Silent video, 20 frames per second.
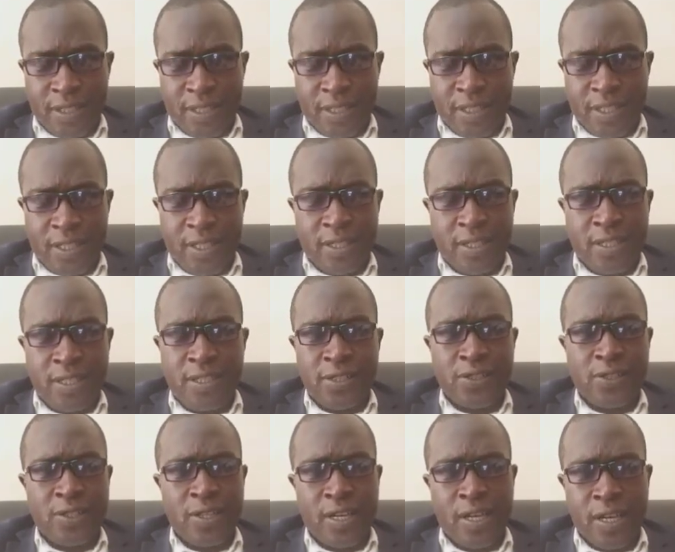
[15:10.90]
in
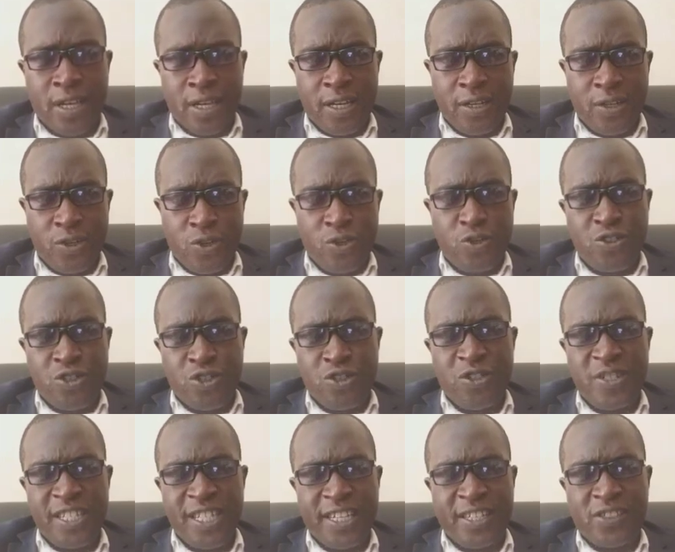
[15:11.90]
this
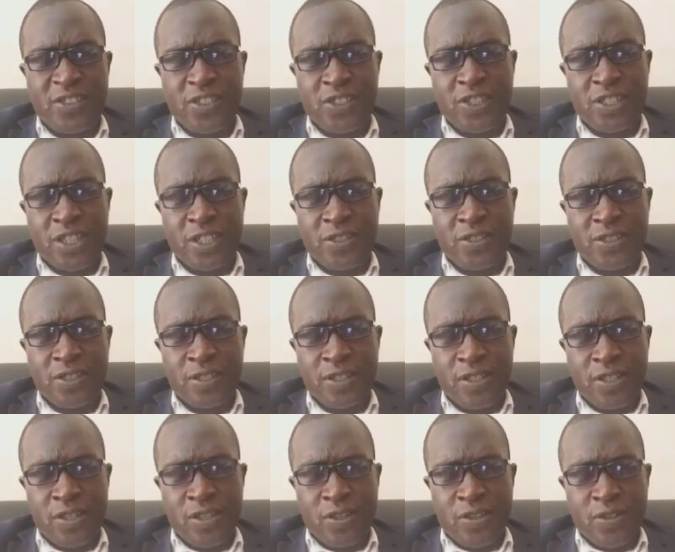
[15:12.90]
continued existence
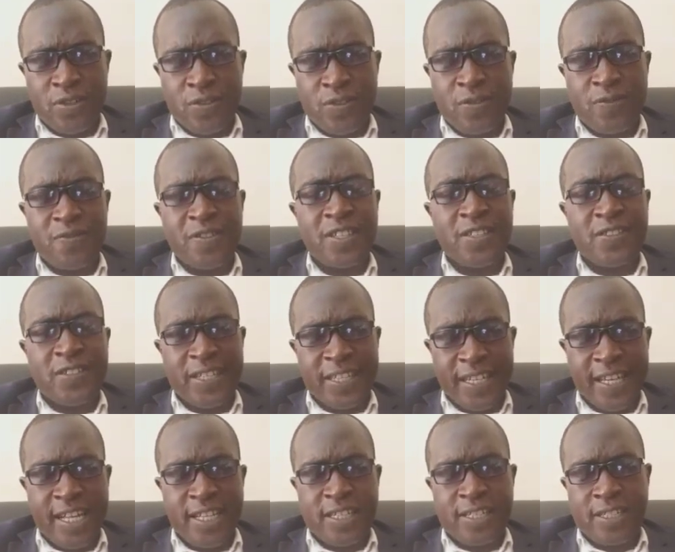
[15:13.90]
of these
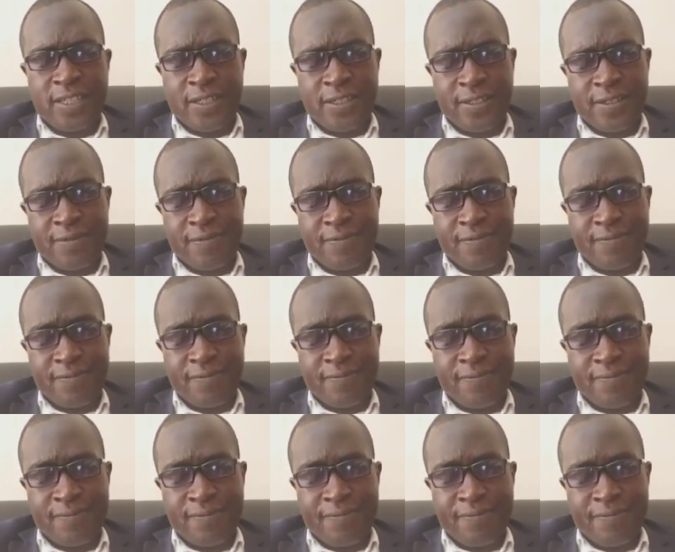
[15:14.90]
illegalities.
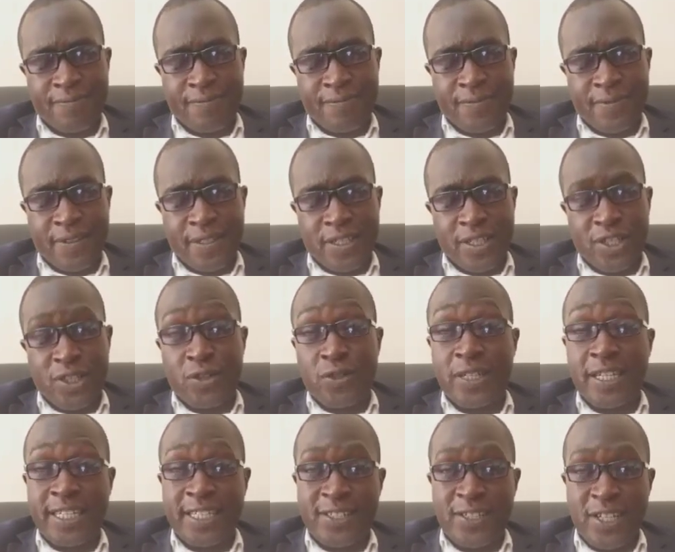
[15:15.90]
So,
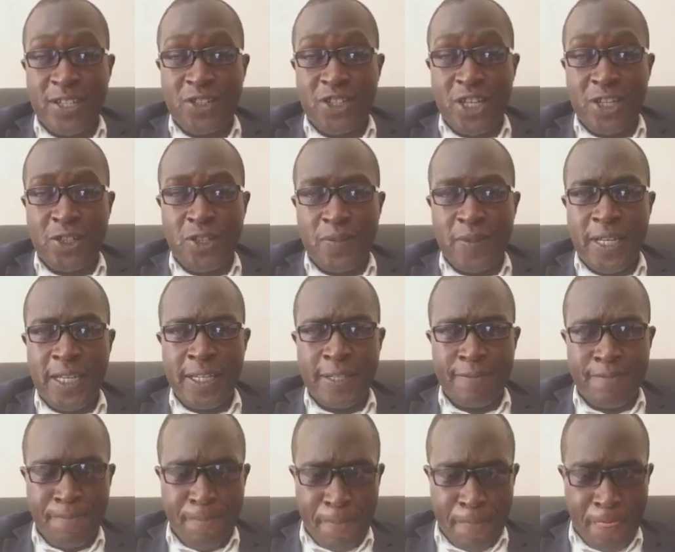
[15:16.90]
ladies and gentlemen,
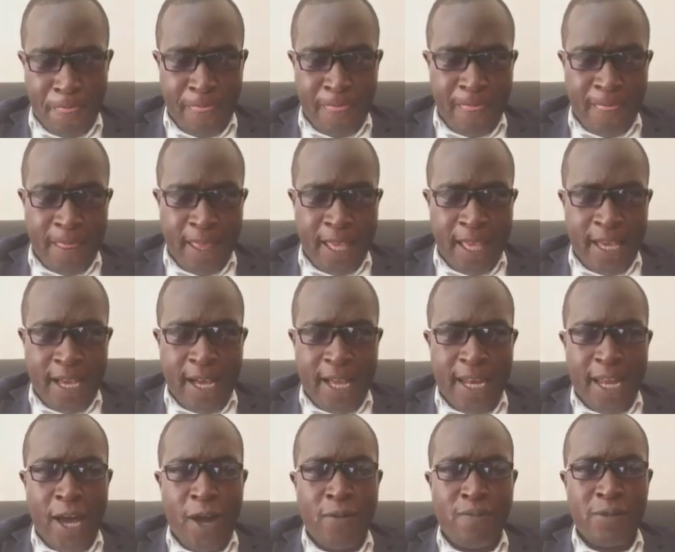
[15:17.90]

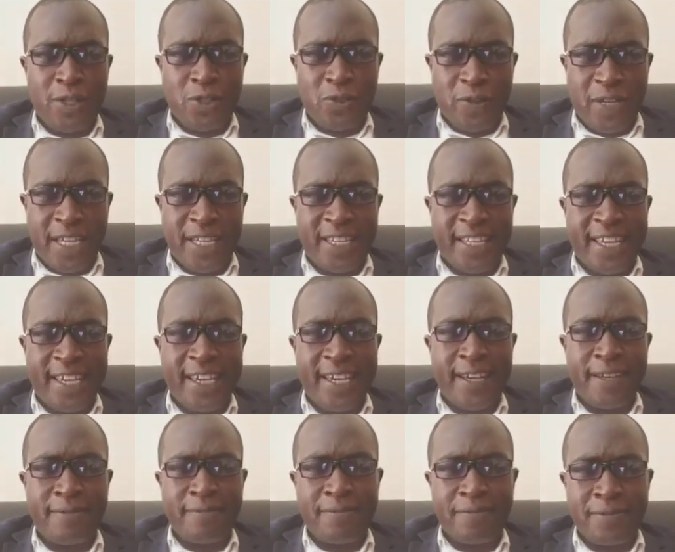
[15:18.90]
allow me to end
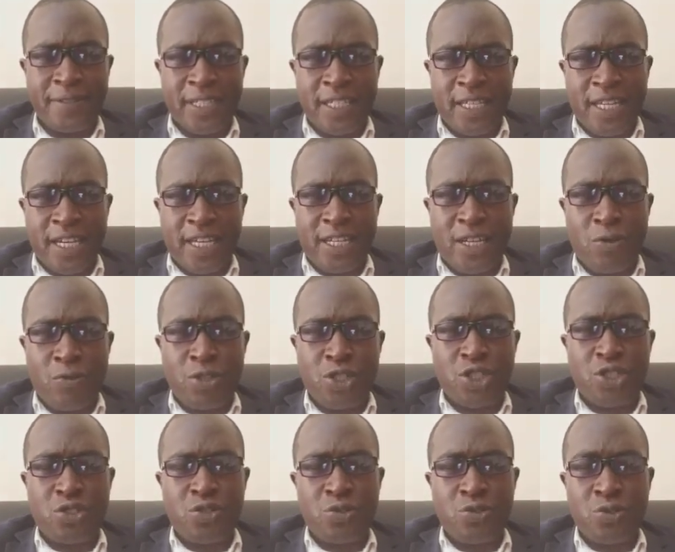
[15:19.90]
here, and I
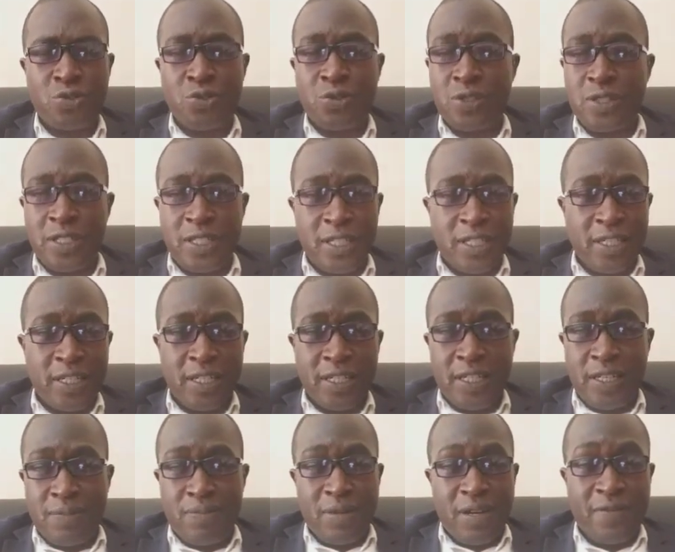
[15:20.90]
wish you
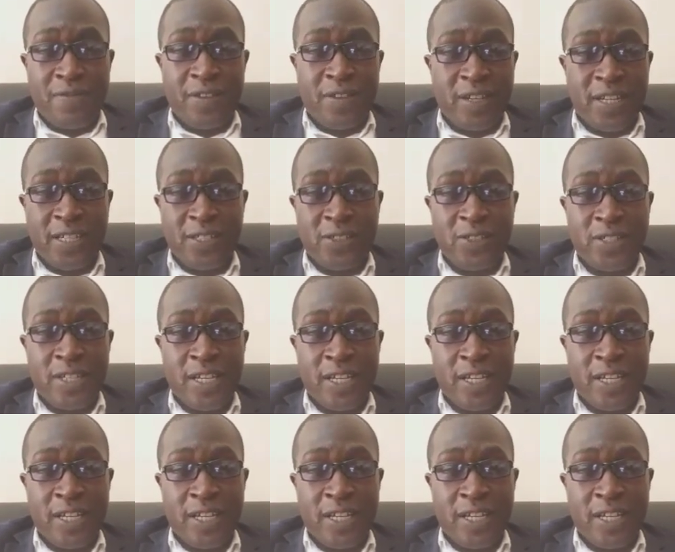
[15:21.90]
a marvelous